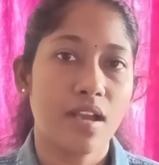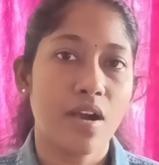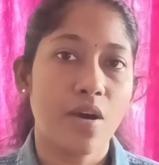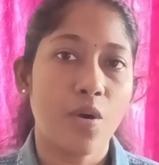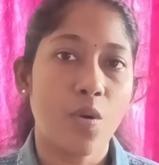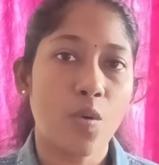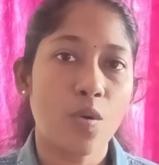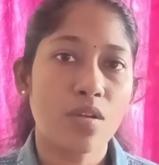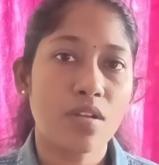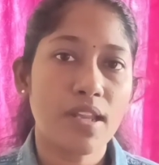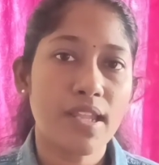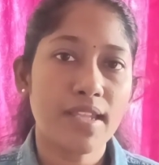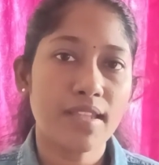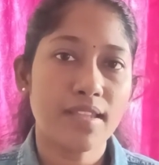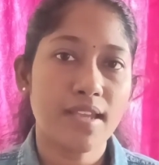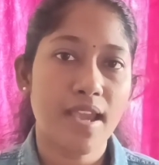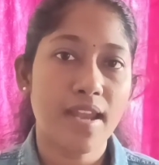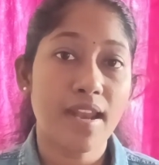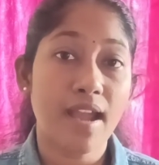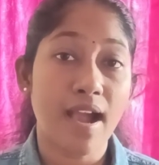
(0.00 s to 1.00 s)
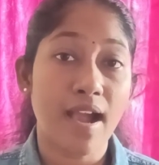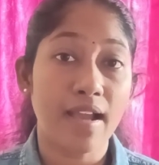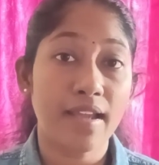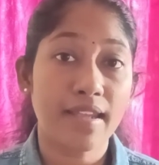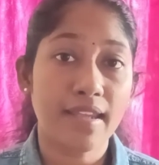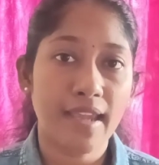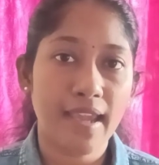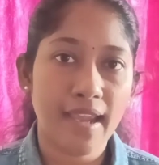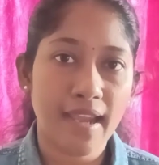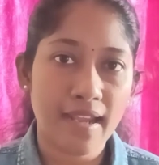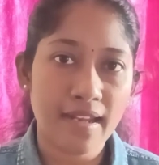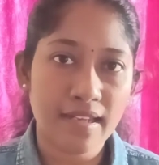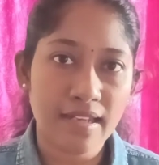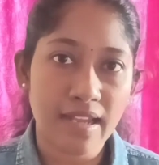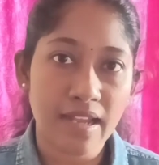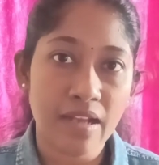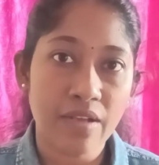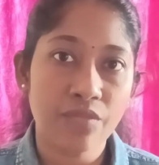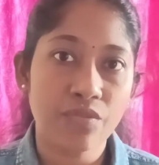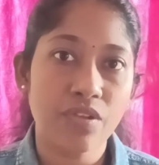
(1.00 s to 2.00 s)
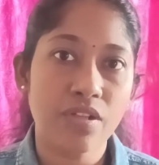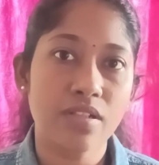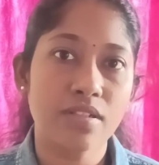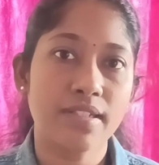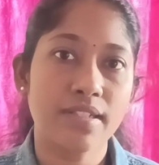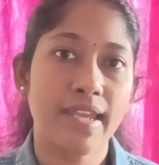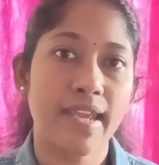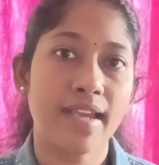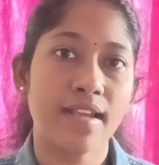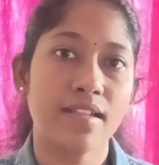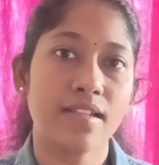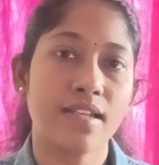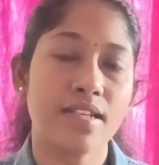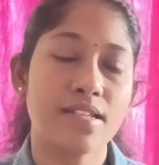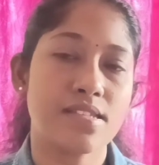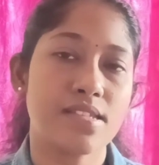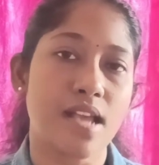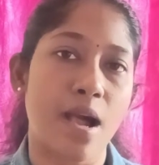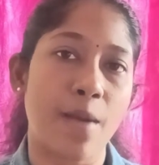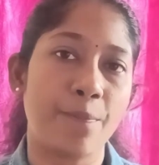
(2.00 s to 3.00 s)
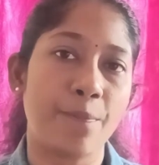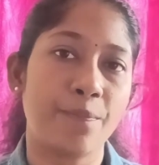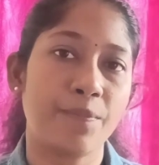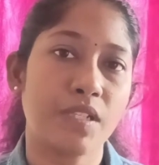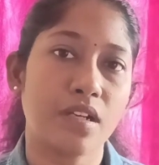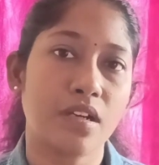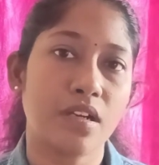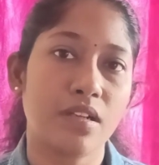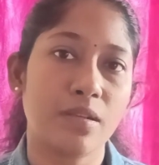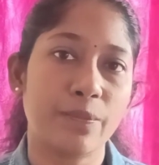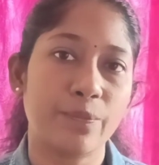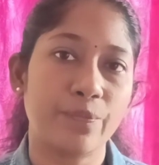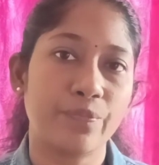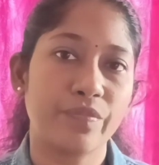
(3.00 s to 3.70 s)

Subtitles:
Only then again it will take its upturn.